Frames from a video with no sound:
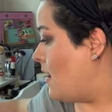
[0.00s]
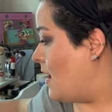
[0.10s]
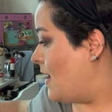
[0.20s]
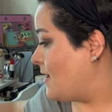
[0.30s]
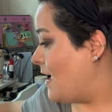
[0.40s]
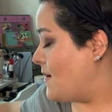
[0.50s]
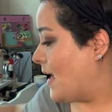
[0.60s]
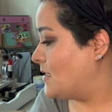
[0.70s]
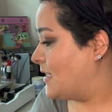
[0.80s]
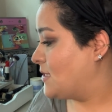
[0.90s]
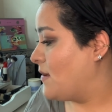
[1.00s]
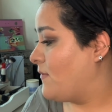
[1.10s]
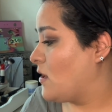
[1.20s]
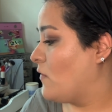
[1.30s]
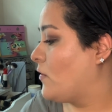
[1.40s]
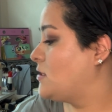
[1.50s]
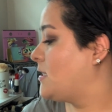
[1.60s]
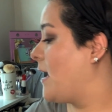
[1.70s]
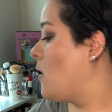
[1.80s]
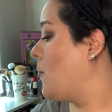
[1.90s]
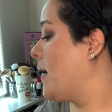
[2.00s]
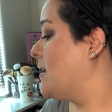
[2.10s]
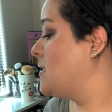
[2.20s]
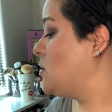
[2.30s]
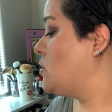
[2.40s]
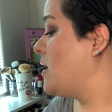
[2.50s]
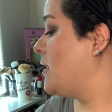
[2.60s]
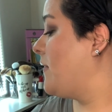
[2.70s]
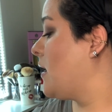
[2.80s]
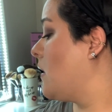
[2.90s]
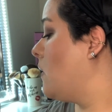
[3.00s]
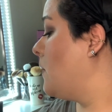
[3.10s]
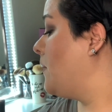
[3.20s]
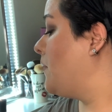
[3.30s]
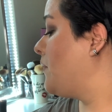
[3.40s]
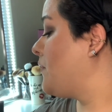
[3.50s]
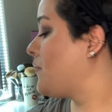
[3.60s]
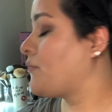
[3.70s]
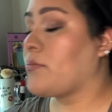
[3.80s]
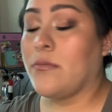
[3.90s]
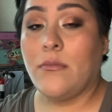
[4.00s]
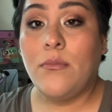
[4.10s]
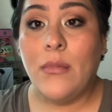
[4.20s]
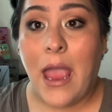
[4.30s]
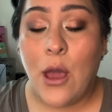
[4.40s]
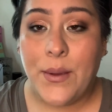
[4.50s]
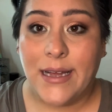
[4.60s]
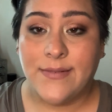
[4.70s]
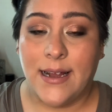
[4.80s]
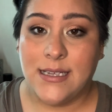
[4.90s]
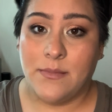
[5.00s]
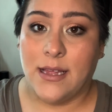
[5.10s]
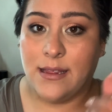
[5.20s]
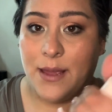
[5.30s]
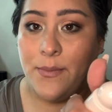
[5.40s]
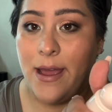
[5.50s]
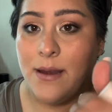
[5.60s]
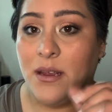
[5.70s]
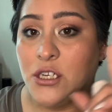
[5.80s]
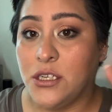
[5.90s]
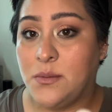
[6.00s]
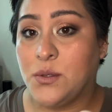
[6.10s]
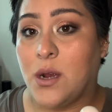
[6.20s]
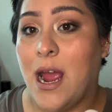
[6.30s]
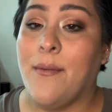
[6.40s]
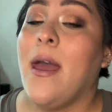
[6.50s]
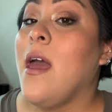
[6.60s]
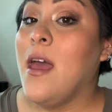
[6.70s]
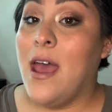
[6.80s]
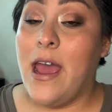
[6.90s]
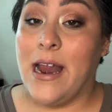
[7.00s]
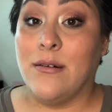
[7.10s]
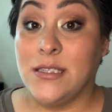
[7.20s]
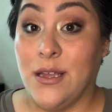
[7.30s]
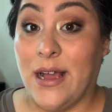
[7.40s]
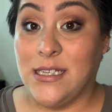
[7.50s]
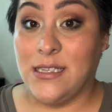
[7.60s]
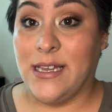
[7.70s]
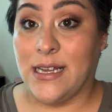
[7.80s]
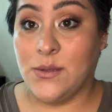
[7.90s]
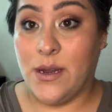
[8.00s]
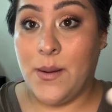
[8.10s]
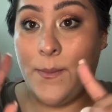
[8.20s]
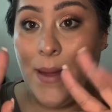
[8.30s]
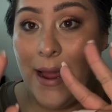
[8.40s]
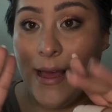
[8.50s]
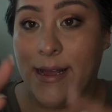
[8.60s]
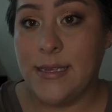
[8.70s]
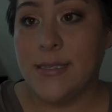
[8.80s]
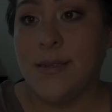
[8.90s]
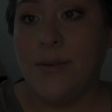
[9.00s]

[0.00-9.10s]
And yeah, you guys, that's my video for today. I hope you guys enjoyed the video. I hope you guys find time to hit the like button. Make sure to subscribe. And I will see you guys in the next one. Bye, guys.